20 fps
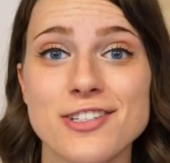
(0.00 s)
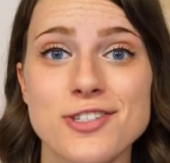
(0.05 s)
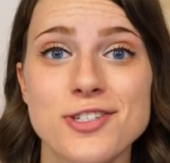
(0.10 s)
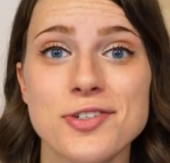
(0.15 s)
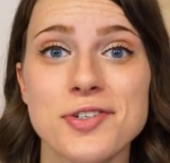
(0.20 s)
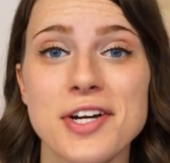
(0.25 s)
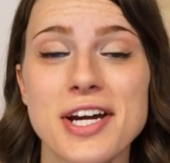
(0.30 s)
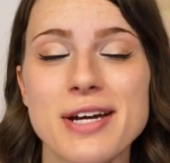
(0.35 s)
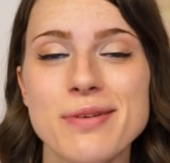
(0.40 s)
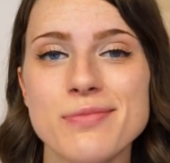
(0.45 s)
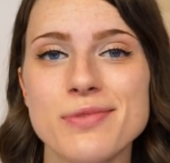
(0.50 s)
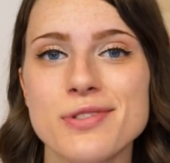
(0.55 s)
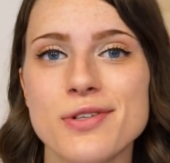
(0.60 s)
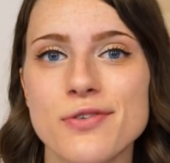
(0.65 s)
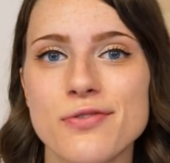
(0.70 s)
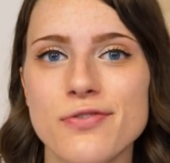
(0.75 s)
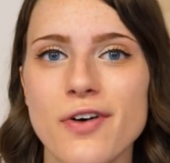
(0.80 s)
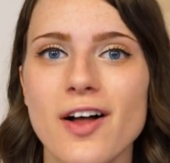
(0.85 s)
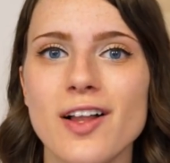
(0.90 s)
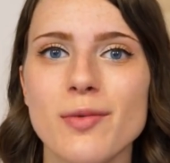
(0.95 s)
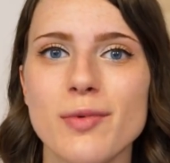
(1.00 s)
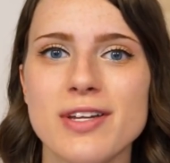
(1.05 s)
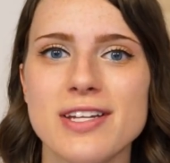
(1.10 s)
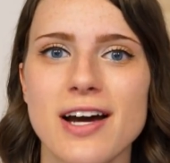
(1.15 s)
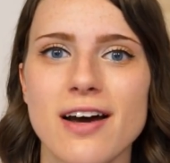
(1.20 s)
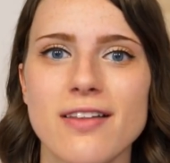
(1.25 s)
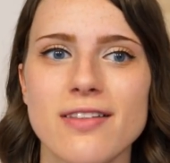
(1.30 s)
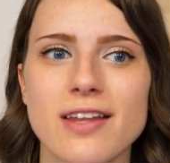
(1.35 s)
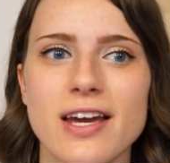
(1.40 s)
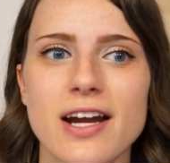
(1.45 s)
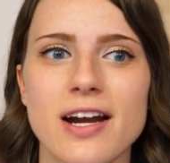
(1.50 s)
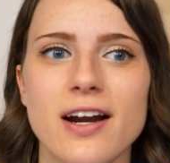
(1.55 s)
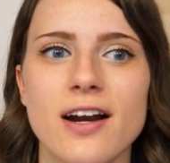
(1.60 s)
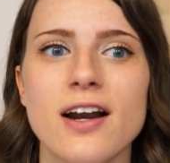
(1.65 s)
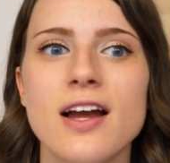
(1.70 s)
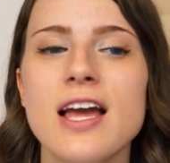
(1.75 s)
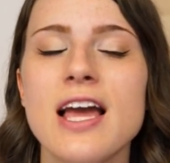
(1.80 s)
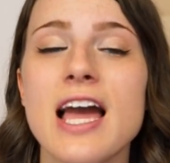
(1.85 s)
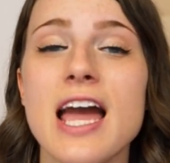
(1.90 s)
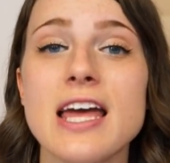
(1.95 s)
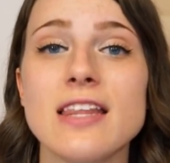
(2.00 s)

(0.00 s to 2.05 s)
Instagram, so follow me down there,